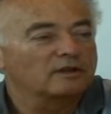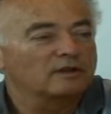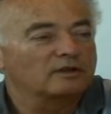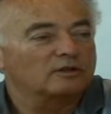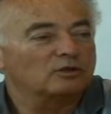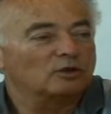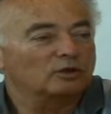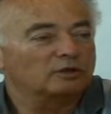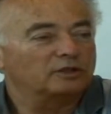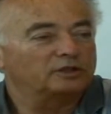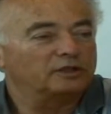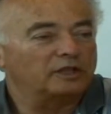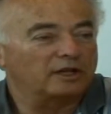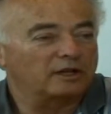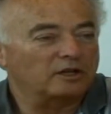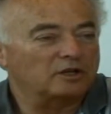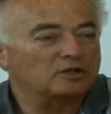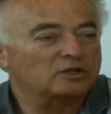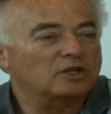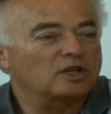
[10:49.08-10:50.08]
not
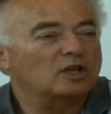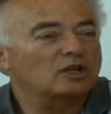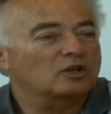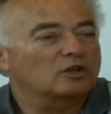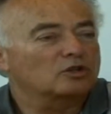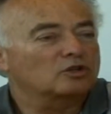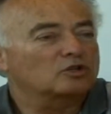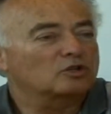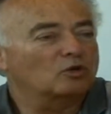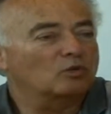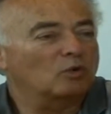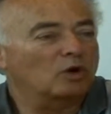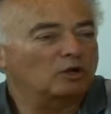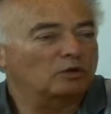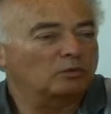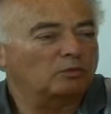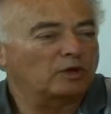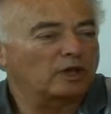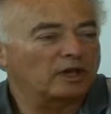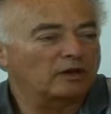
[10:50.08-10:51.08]
realistic. So
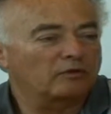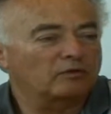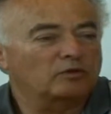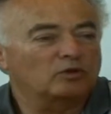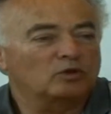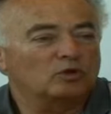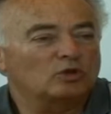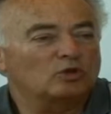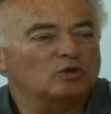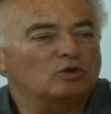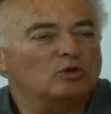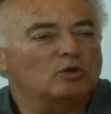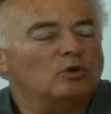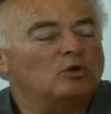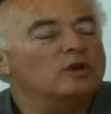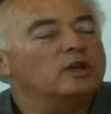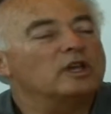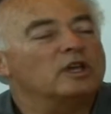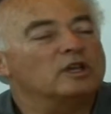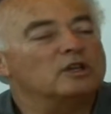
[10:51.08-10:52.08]
what we have to
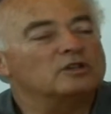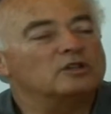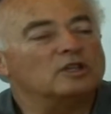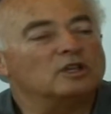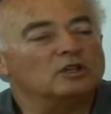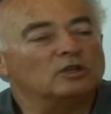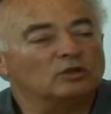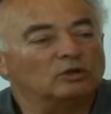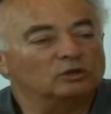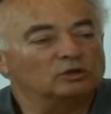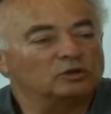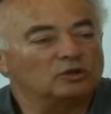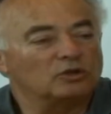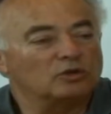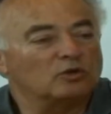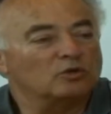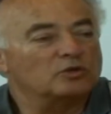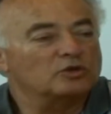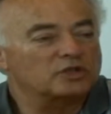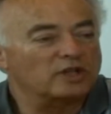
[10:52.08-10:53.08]
do is
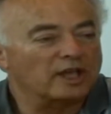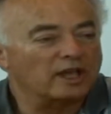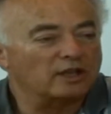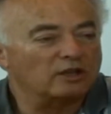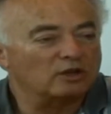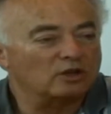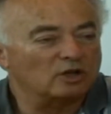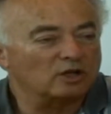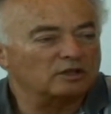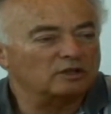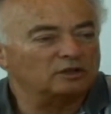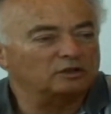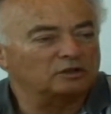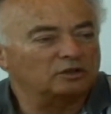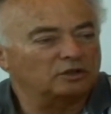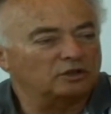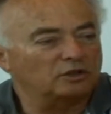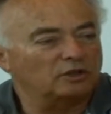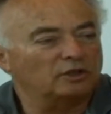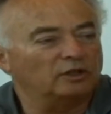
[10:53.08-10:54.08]
introduce
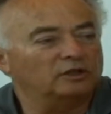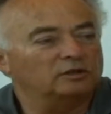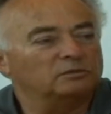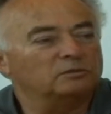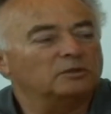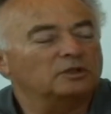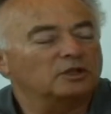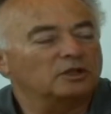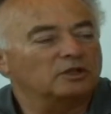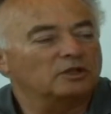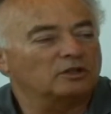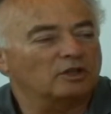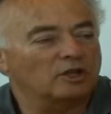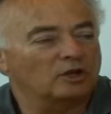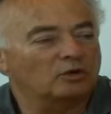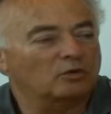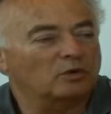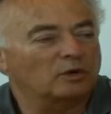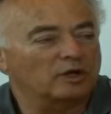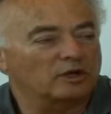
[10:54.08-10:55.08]
another term in the
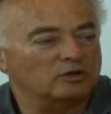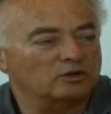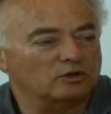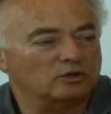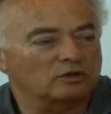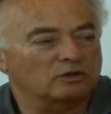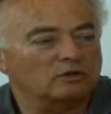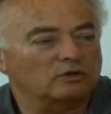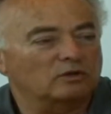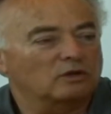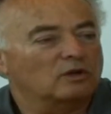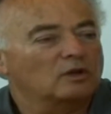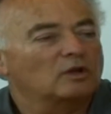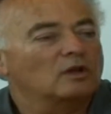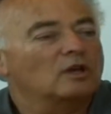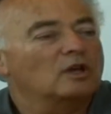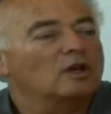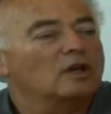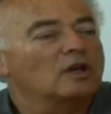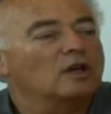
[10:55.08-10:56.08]
equation,
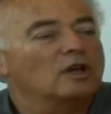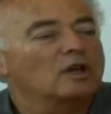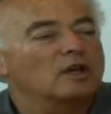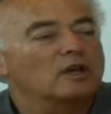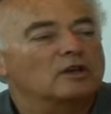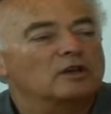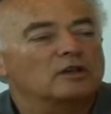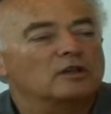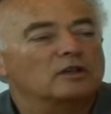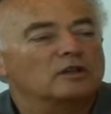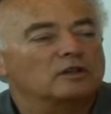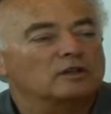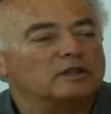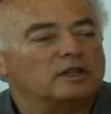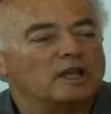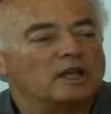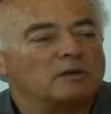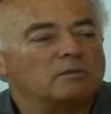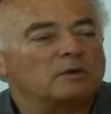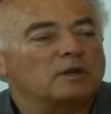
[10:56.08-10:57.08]

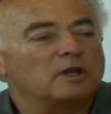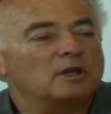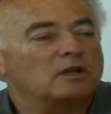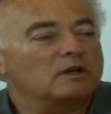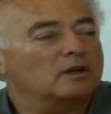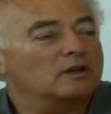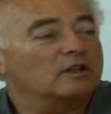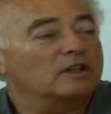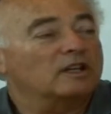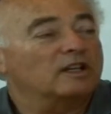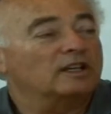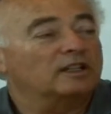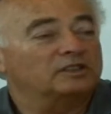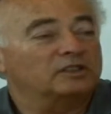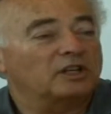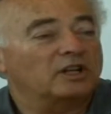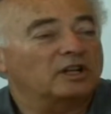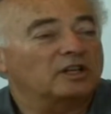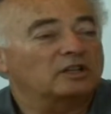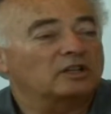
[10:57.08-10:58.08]
namely a
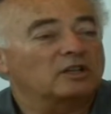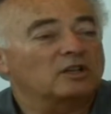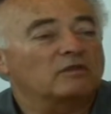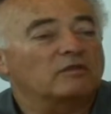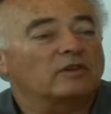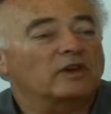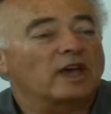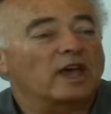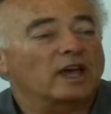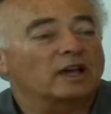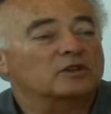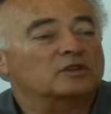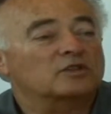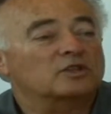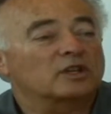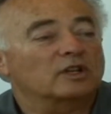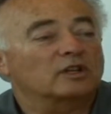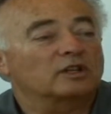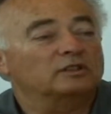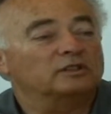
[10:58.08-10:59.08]
relative
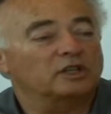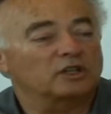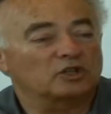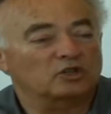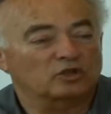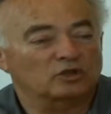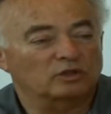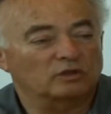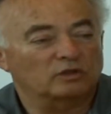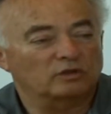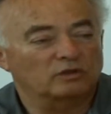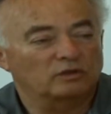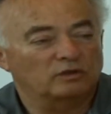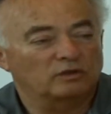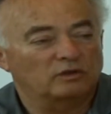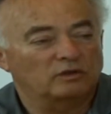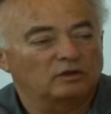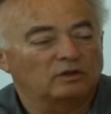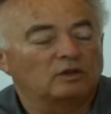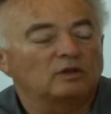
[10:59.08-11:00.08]
acceleration,
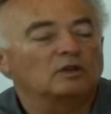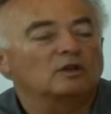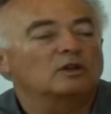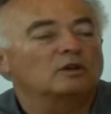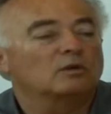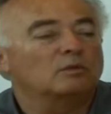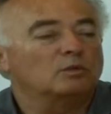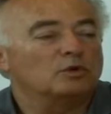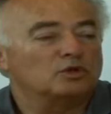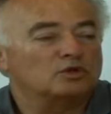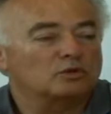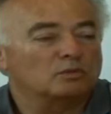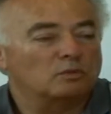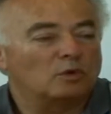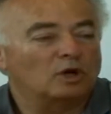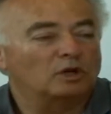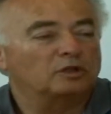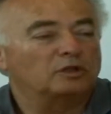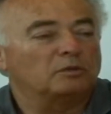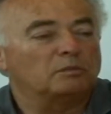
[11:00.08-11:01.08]
which
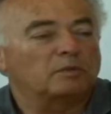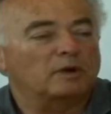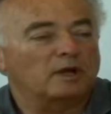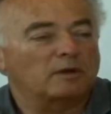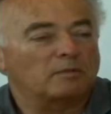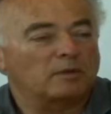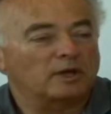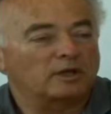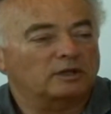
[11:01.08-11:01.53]
multiplied by